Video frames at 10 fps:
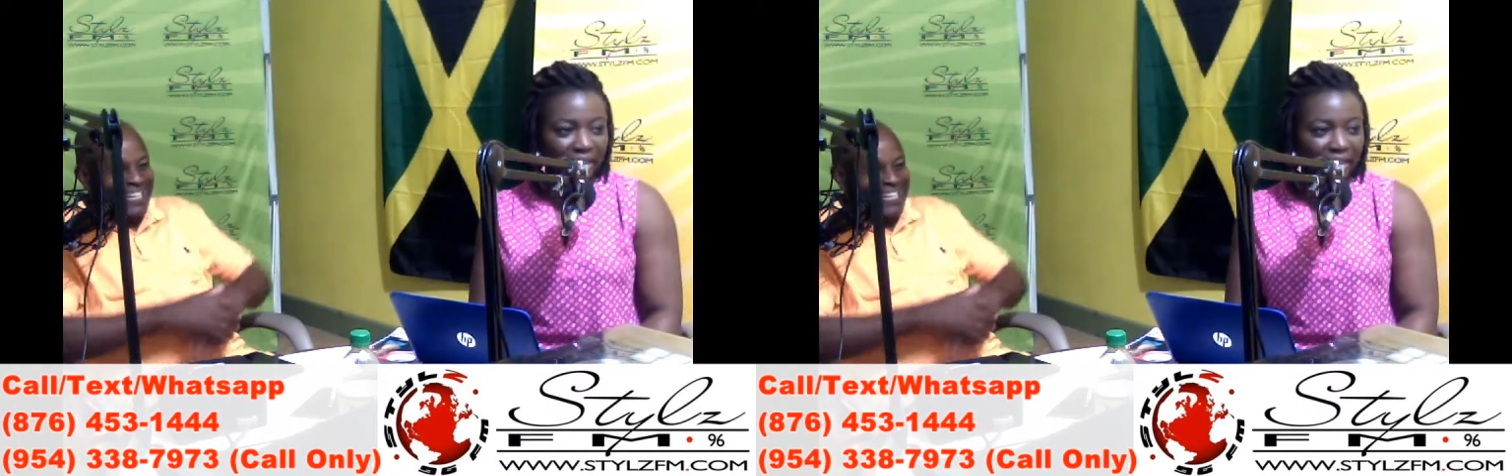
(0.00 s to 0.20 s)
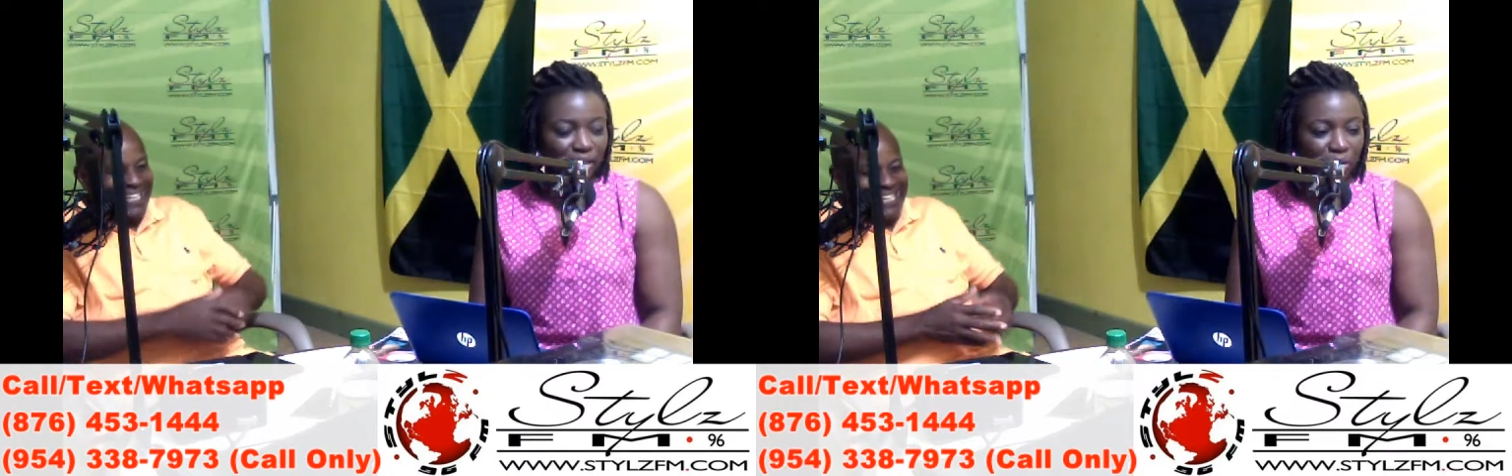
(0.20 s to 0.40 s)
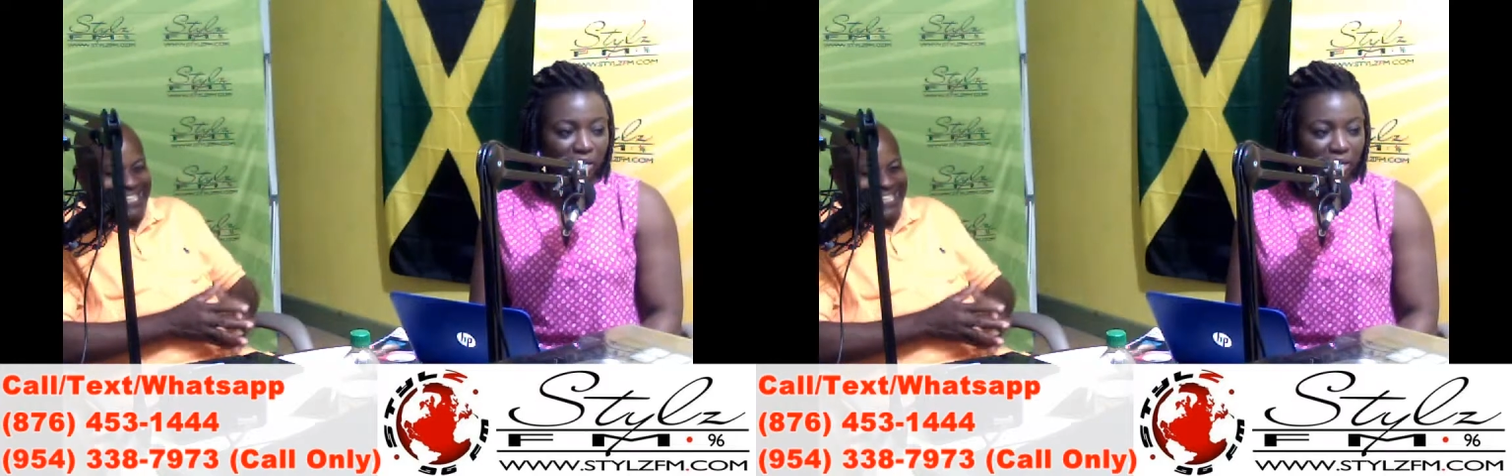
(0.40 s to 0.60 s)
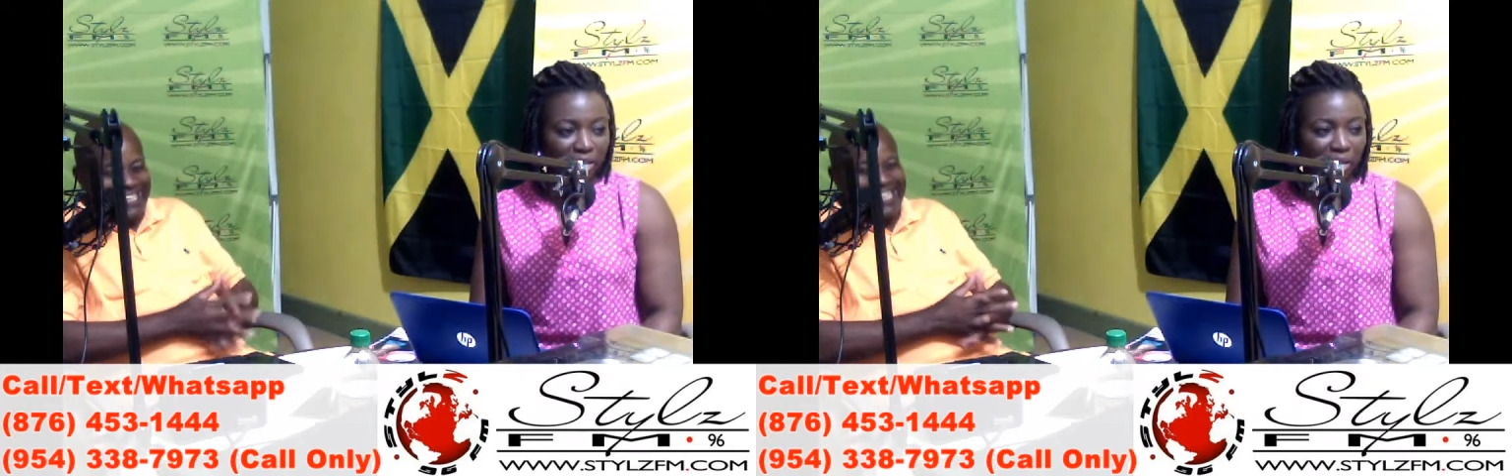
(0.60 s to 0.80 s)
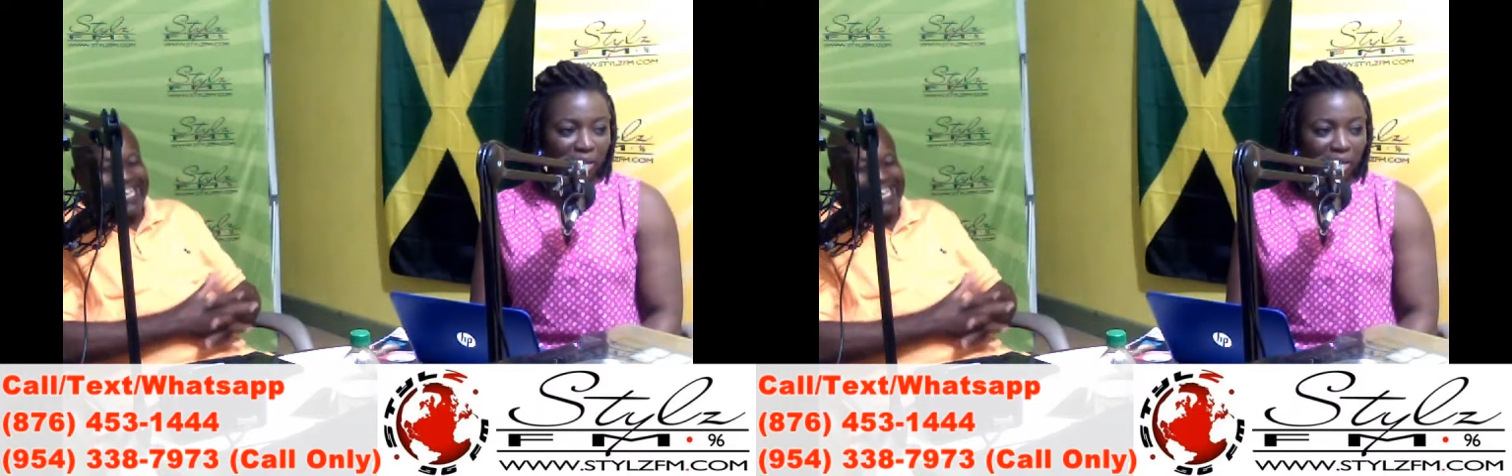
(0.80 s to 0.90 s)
The local number